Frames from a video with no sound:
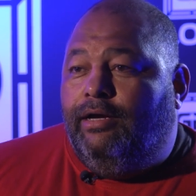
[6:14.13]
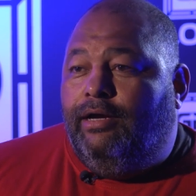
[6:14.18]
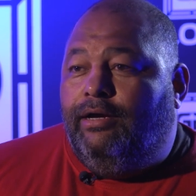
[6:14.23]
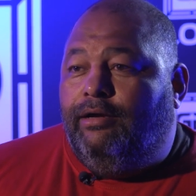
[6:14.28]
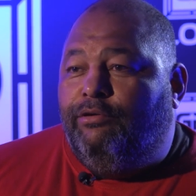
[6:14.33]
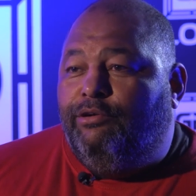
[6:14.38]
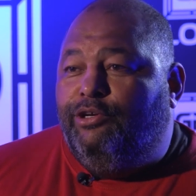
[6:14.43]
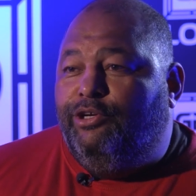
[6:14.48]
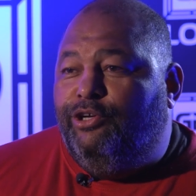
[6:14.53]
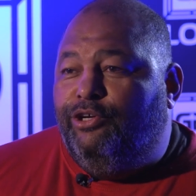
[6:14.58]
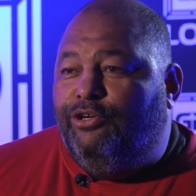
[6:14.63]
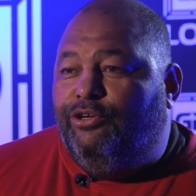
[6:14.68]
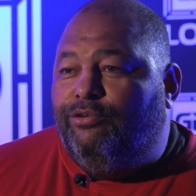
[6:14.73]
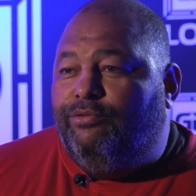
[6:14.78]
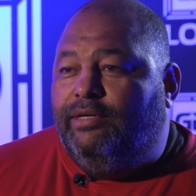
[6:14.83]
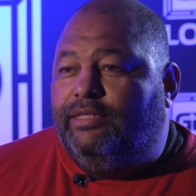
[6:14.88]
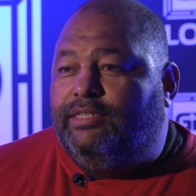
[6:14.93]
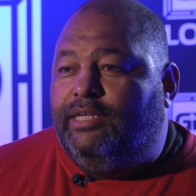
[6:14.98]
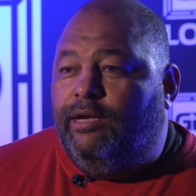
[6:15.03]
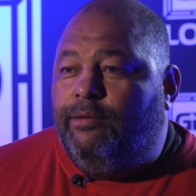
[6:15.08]
How are you?
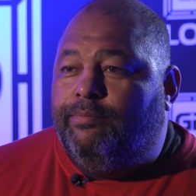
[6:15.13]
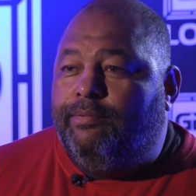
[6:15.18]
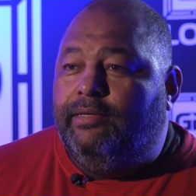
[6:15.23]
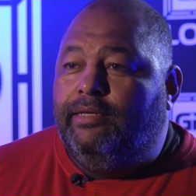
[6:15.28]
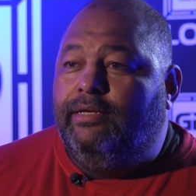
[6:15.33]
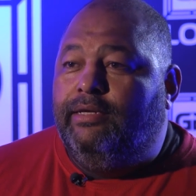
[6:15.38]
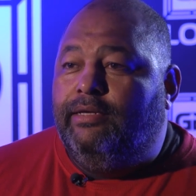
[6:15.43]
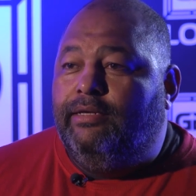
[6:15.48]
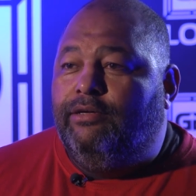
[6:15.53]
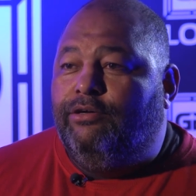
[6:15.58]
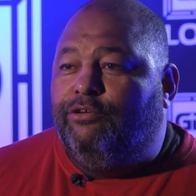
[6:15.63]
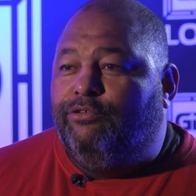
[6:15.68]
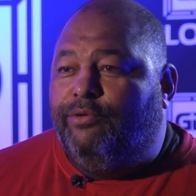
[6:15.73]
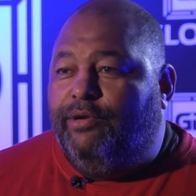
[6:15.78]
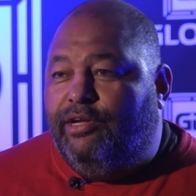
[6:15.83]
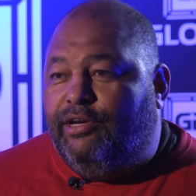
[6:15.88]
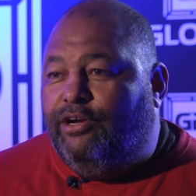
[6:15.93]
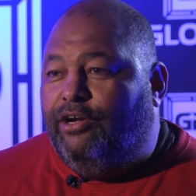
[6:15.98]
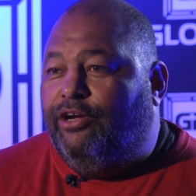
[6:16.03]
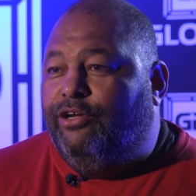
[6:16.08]
What's happening? Or
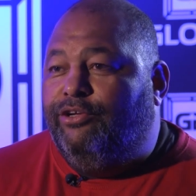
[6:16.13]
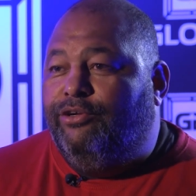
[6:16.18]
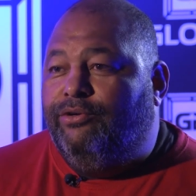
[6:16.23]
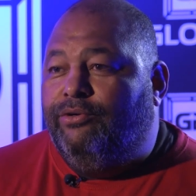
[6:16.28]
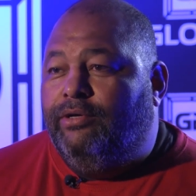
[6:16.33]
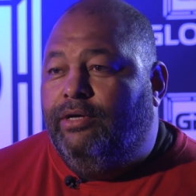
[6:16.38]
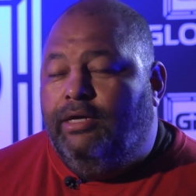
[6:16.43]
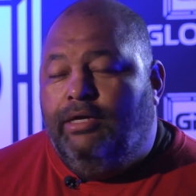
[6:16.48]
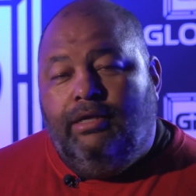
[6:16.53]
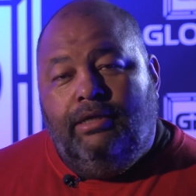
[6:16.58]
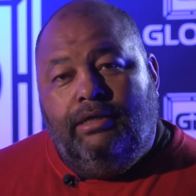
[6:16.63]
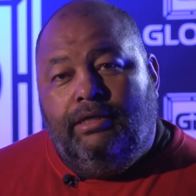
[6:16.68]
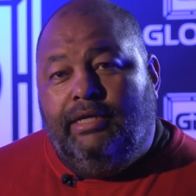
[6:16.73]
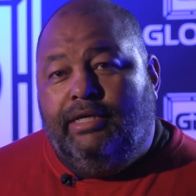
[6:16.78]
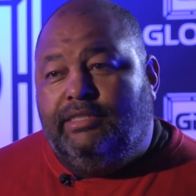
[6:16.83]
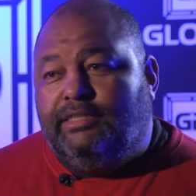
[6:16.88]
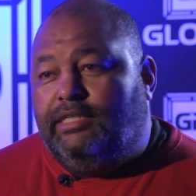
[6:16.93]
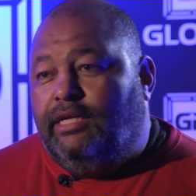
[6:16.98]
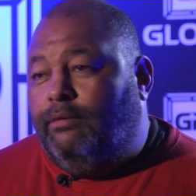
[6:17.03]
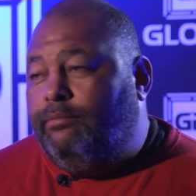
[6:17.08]
where are you?
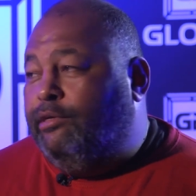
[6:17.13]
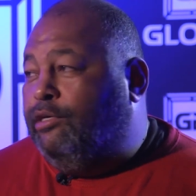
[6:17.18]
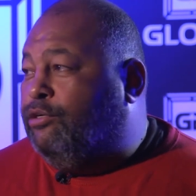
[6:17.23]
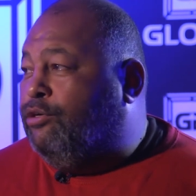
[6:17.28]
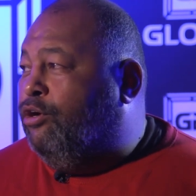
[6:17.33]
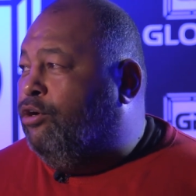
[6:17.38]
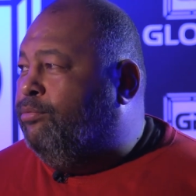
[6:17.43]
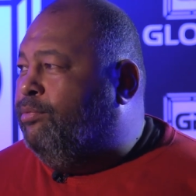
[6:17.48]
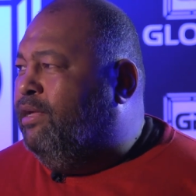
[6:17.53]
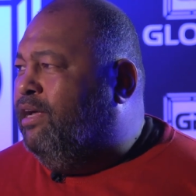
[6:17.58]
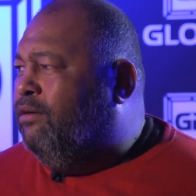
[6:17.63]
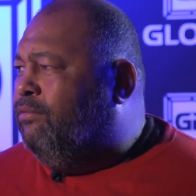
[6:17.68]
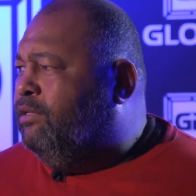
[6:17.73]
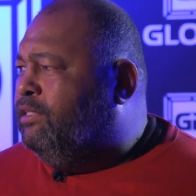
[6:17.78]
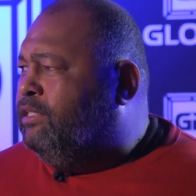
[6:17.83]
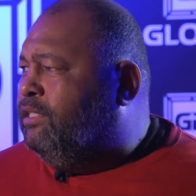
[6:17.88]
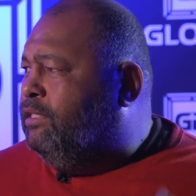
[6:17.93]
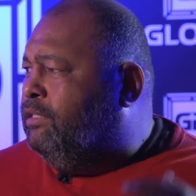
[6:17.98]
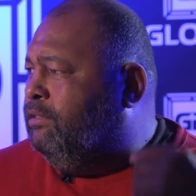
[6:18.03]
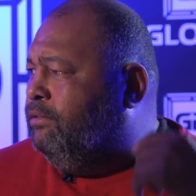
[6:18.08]
Last time he called me, I
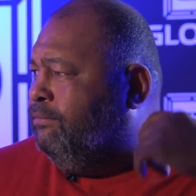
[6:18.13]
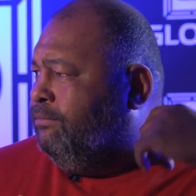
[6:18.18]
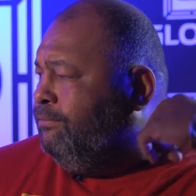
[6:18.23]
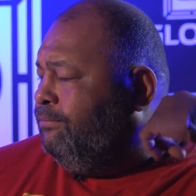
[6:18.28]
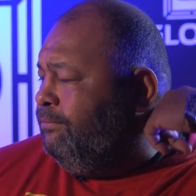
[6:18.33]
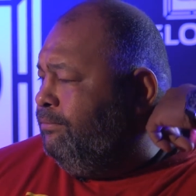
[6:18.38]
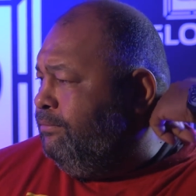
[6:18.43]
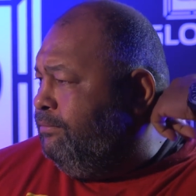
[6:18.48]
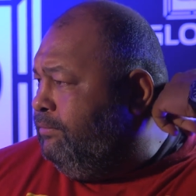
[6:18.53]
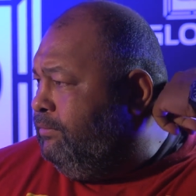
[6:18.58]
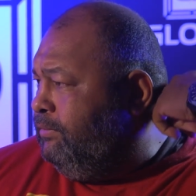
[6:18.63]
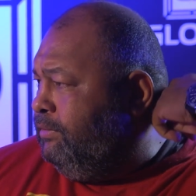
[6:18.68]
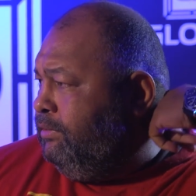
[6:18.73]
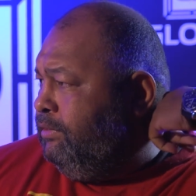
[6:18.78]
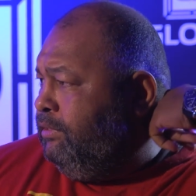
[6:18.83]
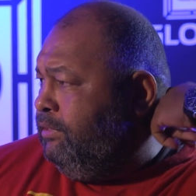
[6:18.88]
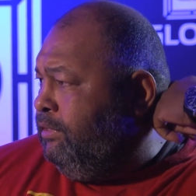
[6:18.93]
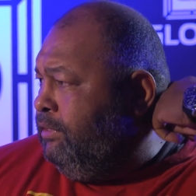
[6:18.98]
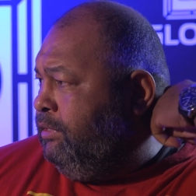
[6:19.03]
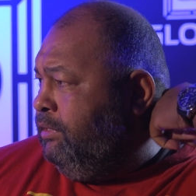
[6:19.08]
was in
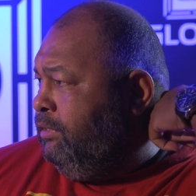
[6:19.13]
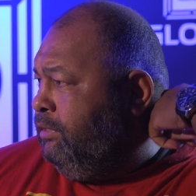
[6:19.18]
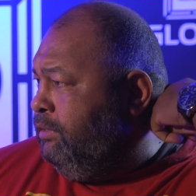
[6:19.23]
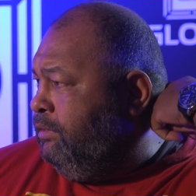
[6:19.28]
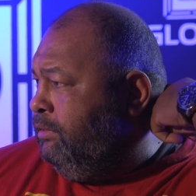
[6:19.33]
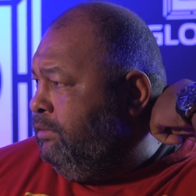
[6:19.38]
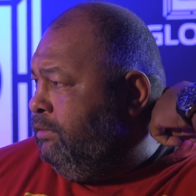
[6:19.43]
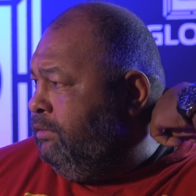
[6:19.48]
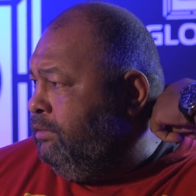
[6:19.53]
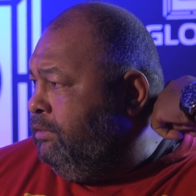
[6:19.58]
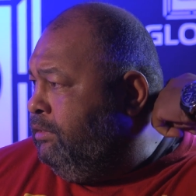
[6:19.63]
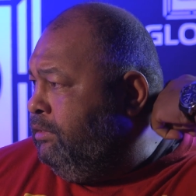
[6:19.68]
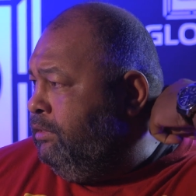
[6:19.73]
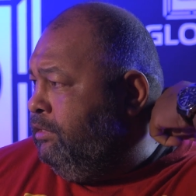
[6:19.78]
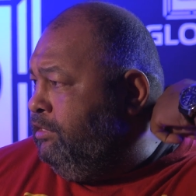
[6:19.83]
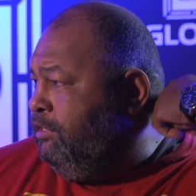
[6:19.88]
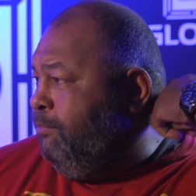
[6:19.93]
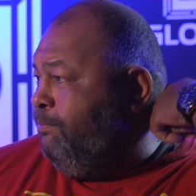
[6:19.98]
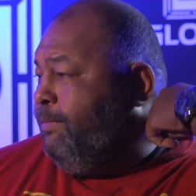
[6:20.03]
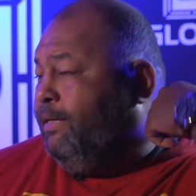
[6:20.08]
uh,
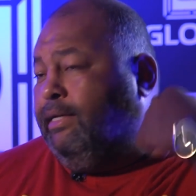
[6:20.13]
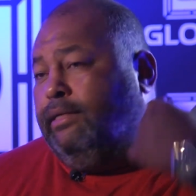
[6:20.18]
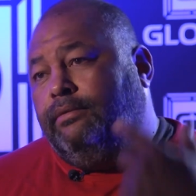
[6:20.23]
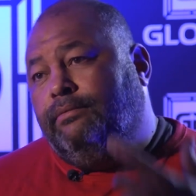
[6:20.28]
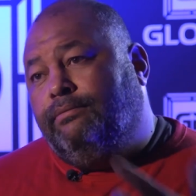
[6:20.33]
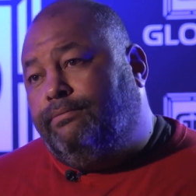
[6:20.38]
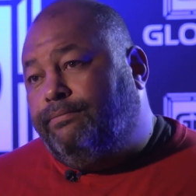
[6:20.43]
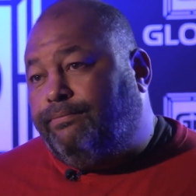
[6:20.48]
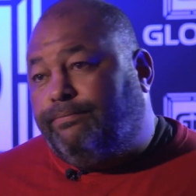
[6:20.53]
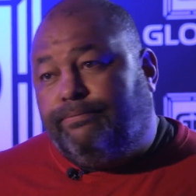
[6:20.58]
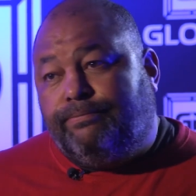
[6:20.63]
Japan.